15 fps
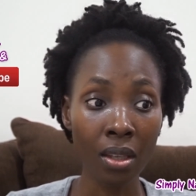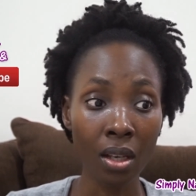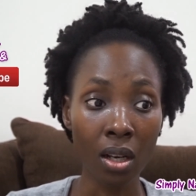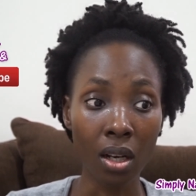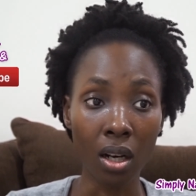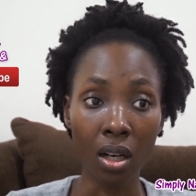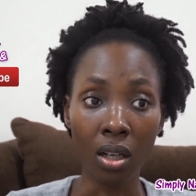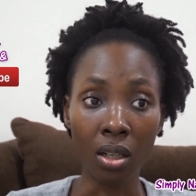
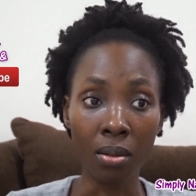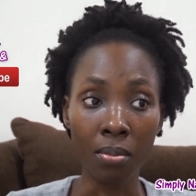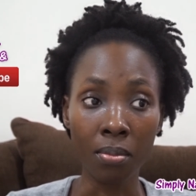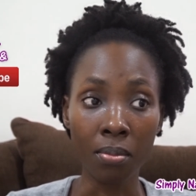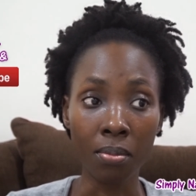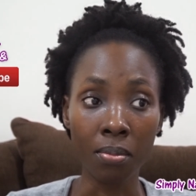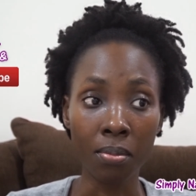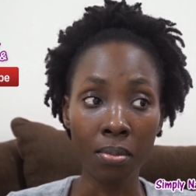um,
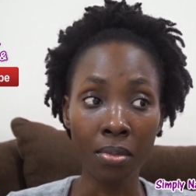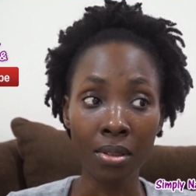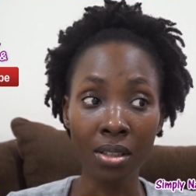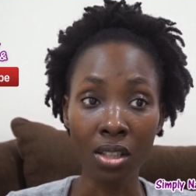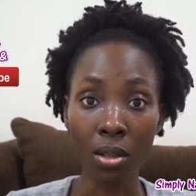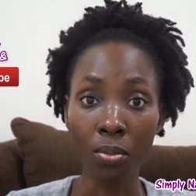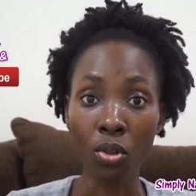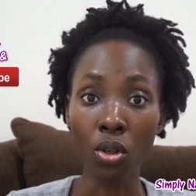
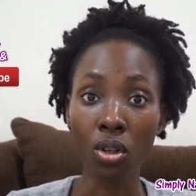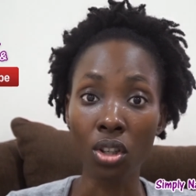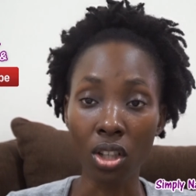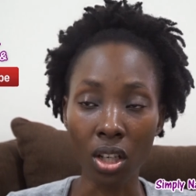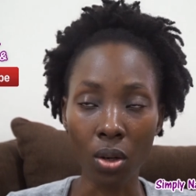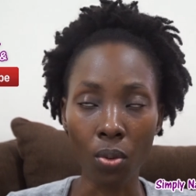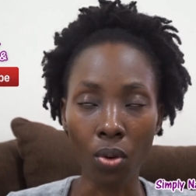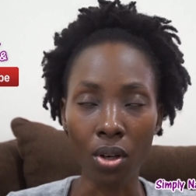some
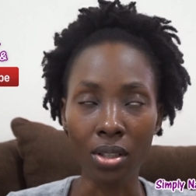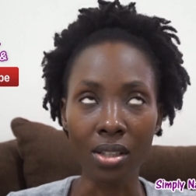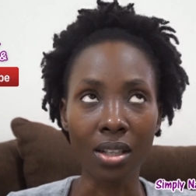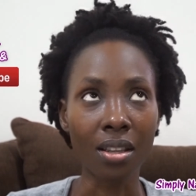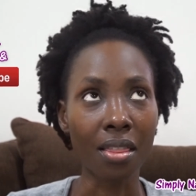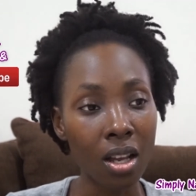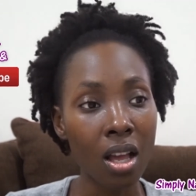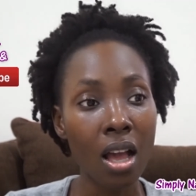coconut water.
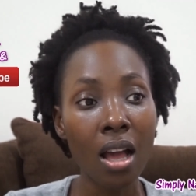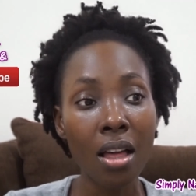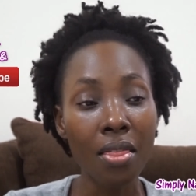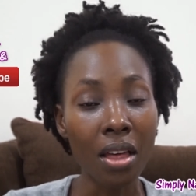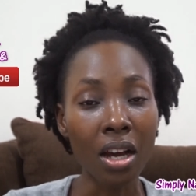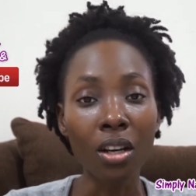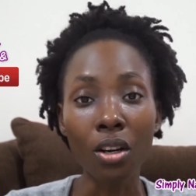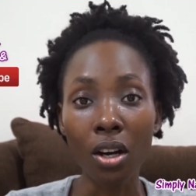
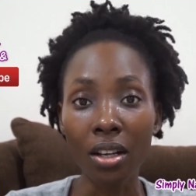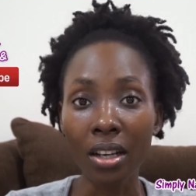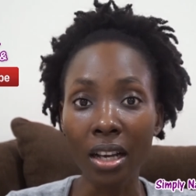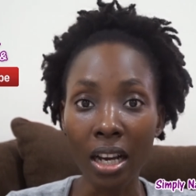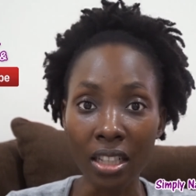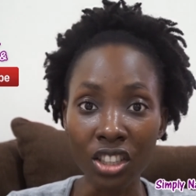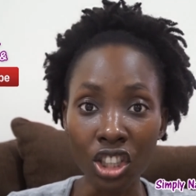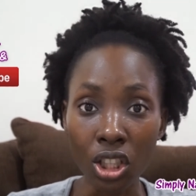Thank God they
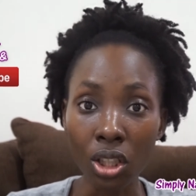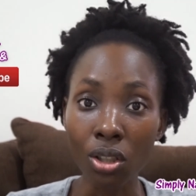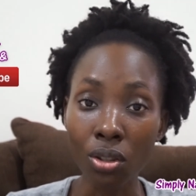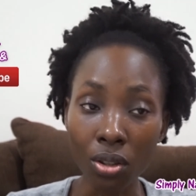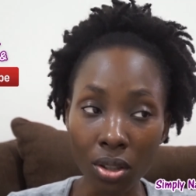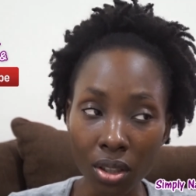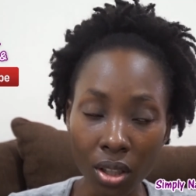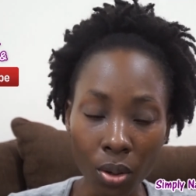had chilled
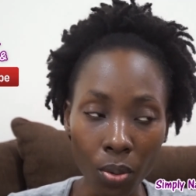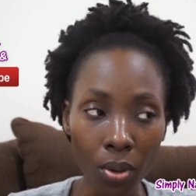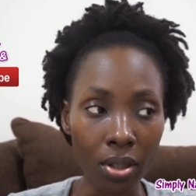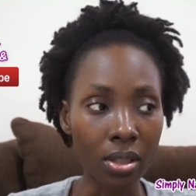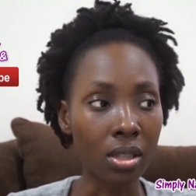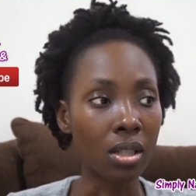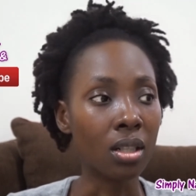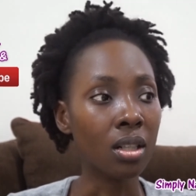coconut water.
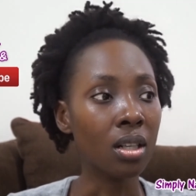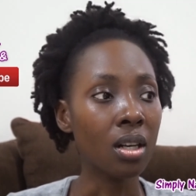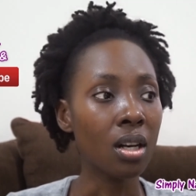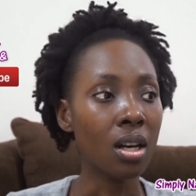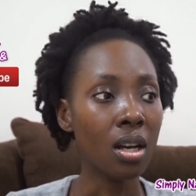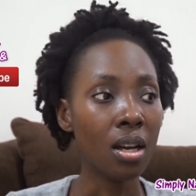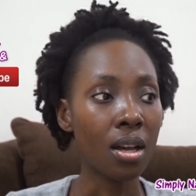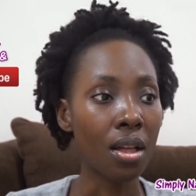
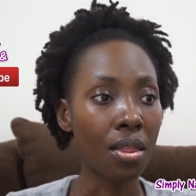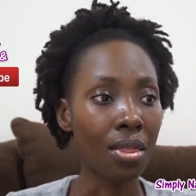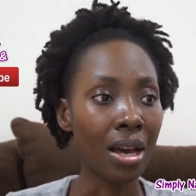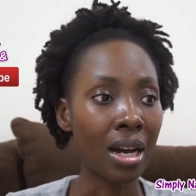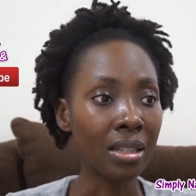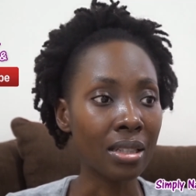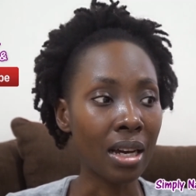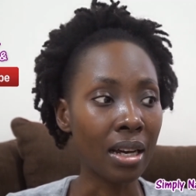
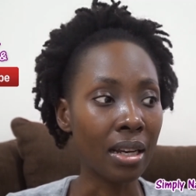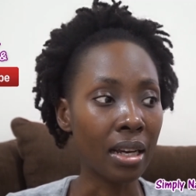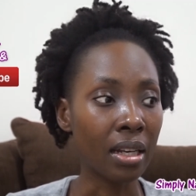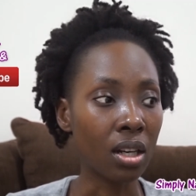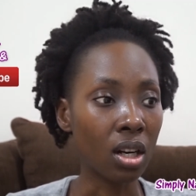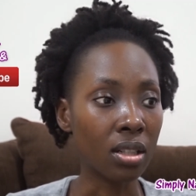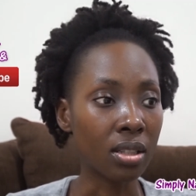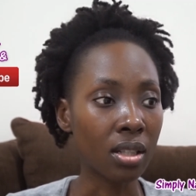That and I
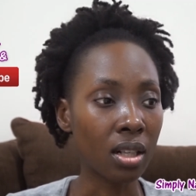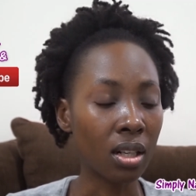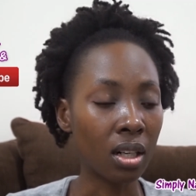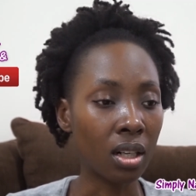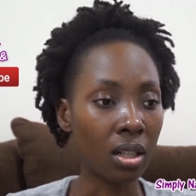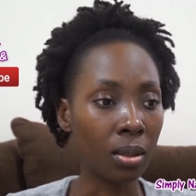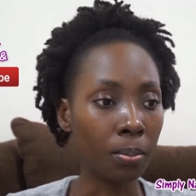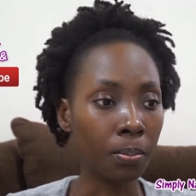got a
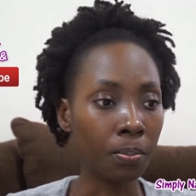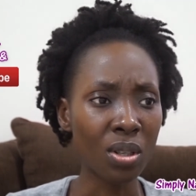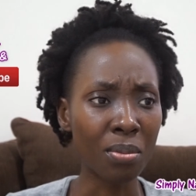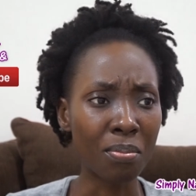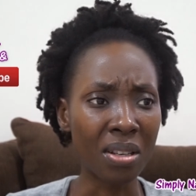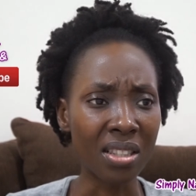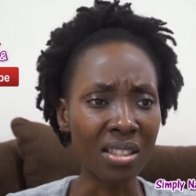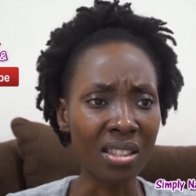um, big
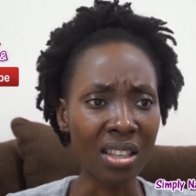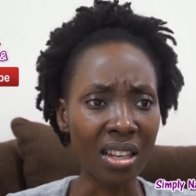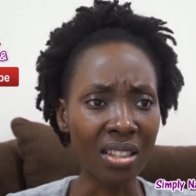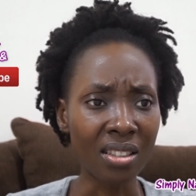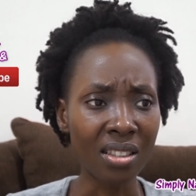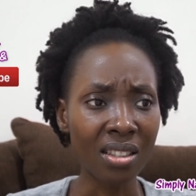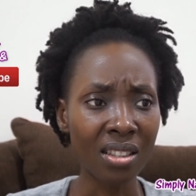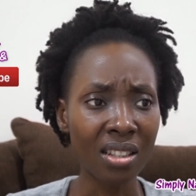
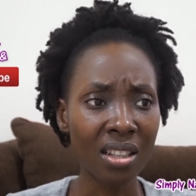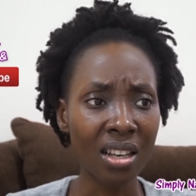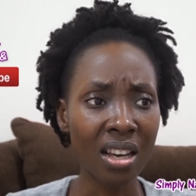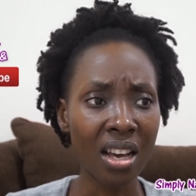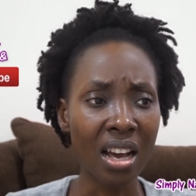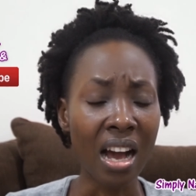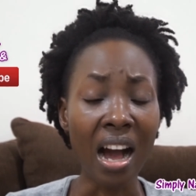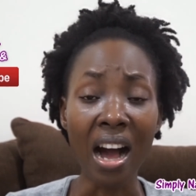biscuit
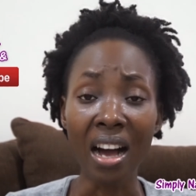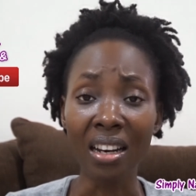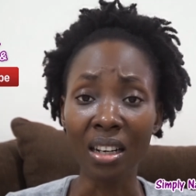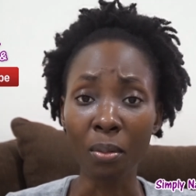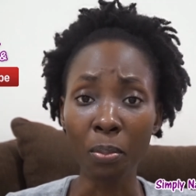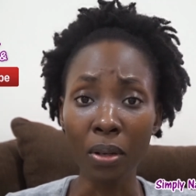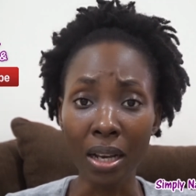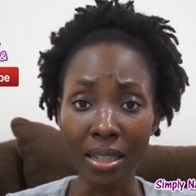and a
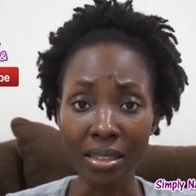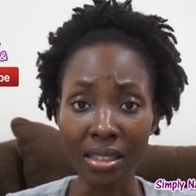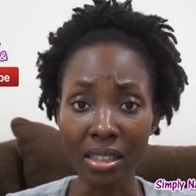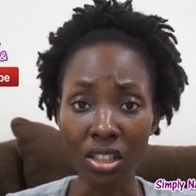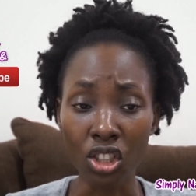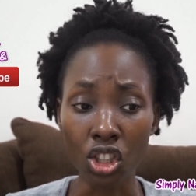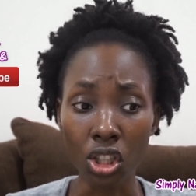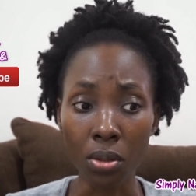plantain
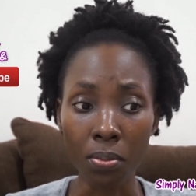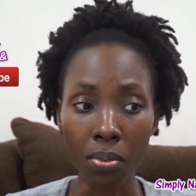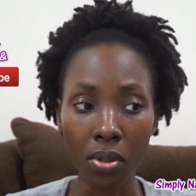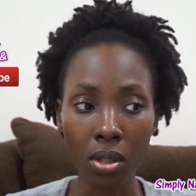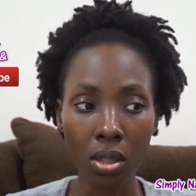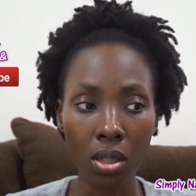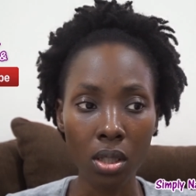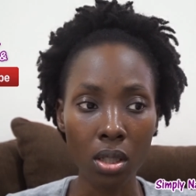
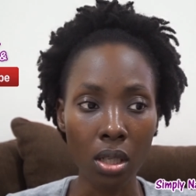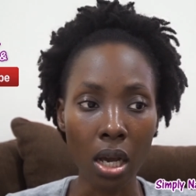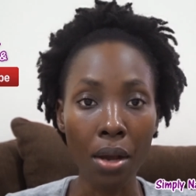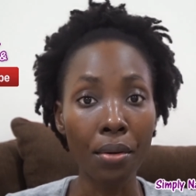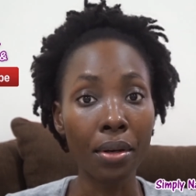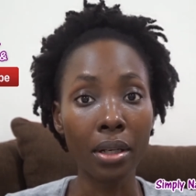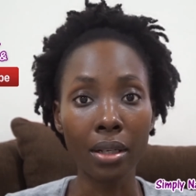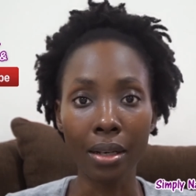chips. I
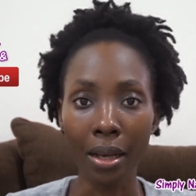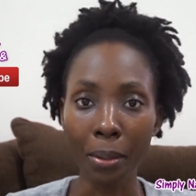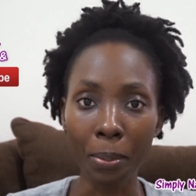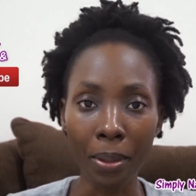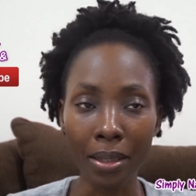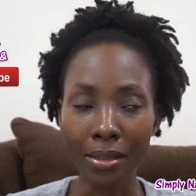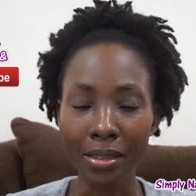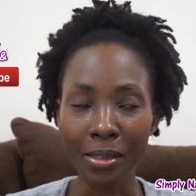really like
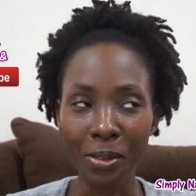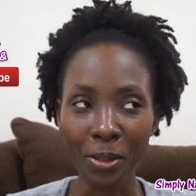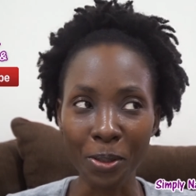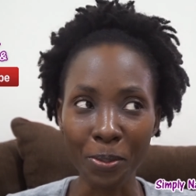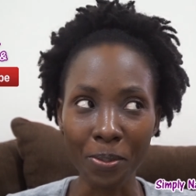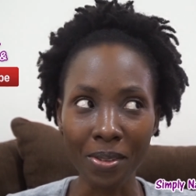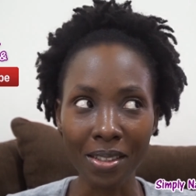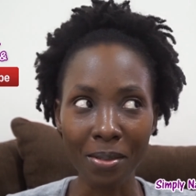
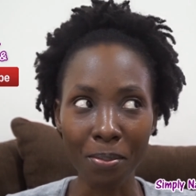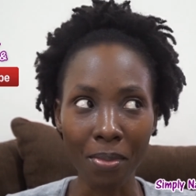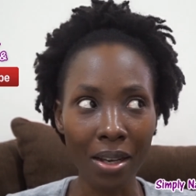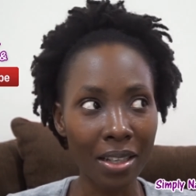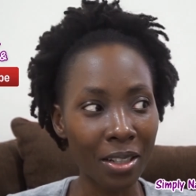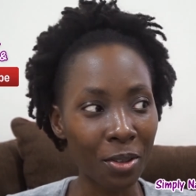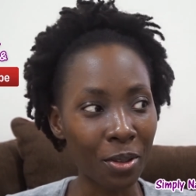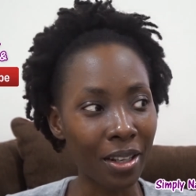
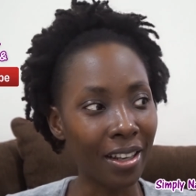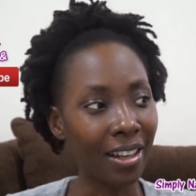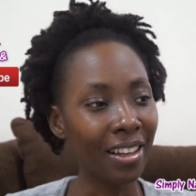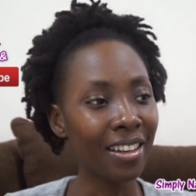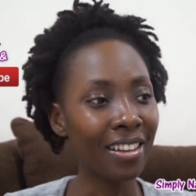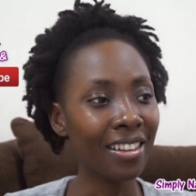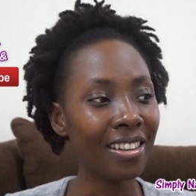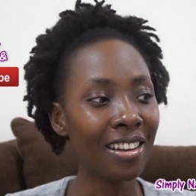plantain chips,